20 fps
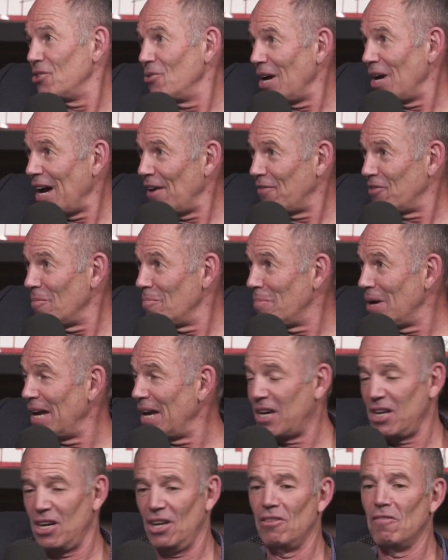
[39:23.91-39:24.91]
You have to
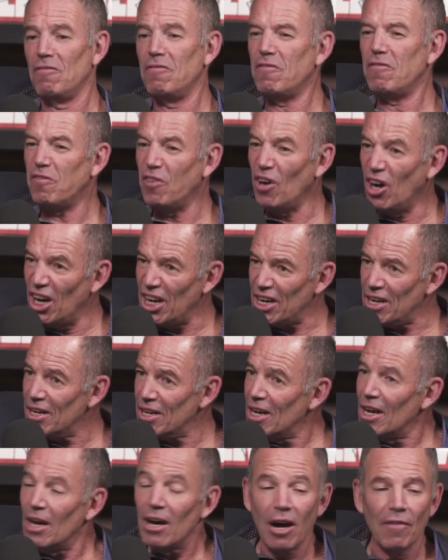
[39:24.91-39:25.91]
bank it on the fun
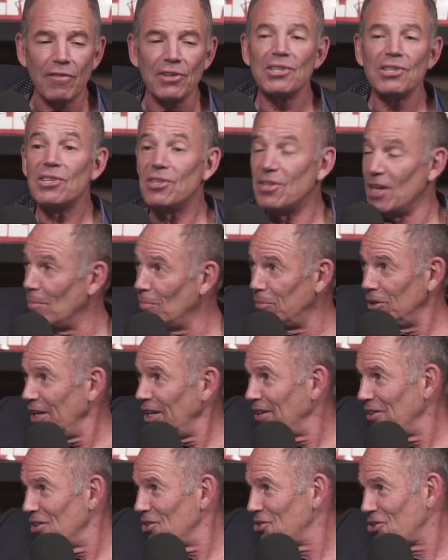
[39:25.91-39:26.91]
of
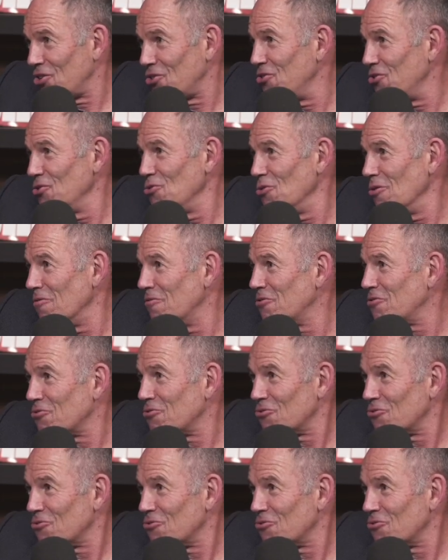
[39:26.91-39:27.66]
assembling this crew of